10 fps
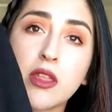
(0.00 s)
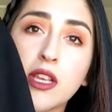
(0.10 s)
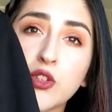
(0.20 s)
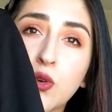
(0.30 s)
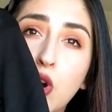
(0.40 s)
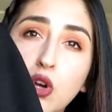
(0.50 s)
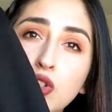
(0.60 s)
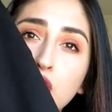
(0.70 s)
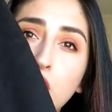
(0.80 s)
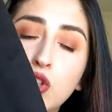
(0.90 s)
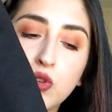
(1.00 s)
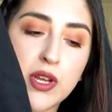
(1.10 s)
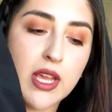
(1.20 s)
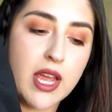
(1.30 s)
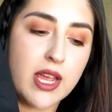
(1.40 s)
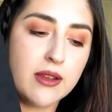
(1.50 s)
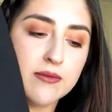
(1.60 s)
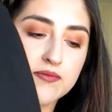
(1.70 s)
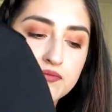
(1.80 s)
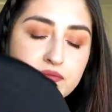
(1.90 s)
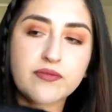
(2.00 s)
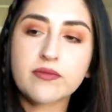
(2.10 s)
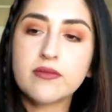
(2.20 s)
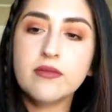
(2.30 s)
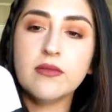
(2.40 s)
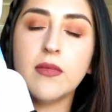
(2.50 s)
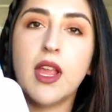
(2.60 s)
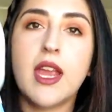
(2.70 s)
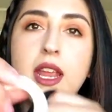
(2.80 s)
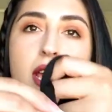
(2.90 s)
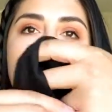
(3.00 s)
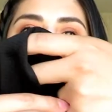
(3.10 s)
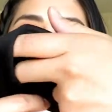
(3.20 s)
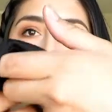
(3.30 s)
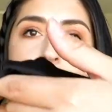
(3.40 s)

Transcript: These were also 28 and it comes